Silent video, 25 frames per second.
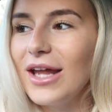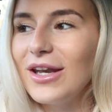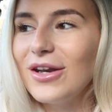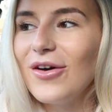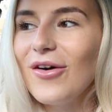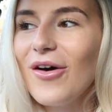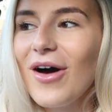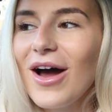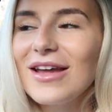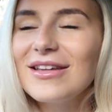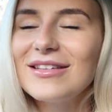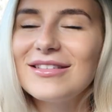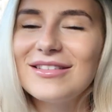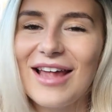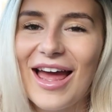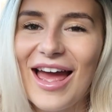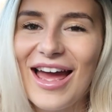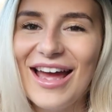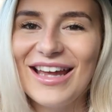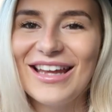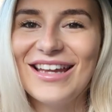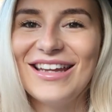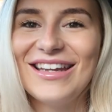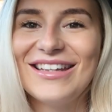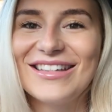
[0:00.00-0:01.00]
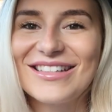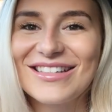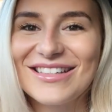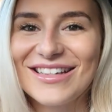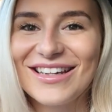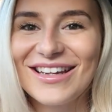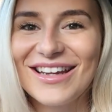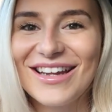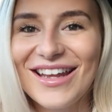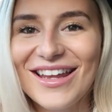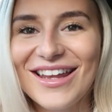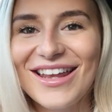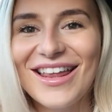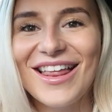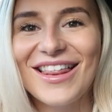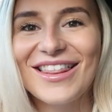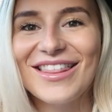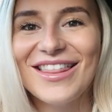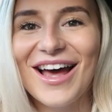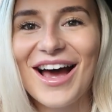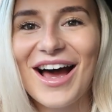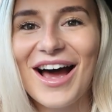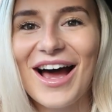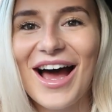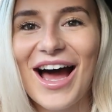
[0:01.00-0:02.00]
I know I said
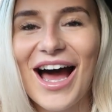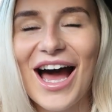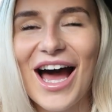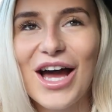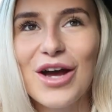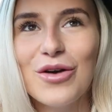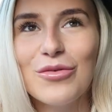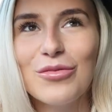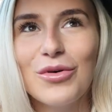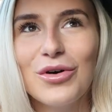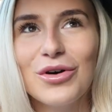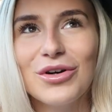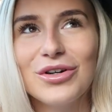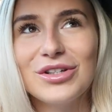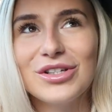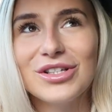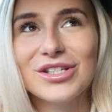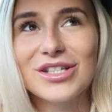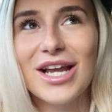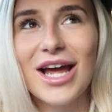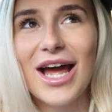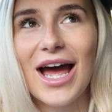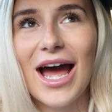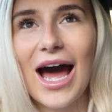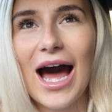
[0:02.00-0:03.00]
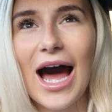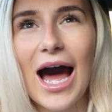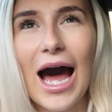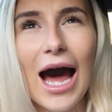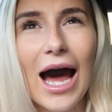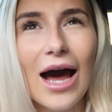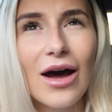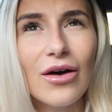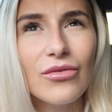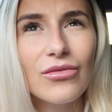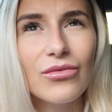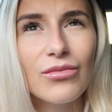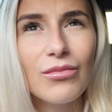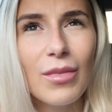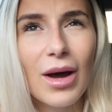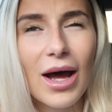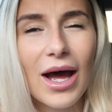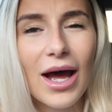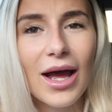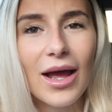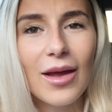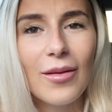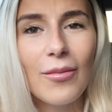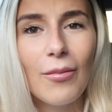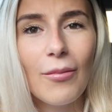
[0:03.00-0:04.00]
that I would have
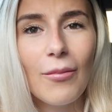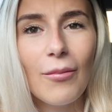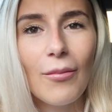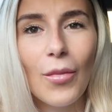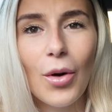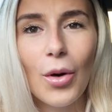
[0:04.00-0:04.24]
my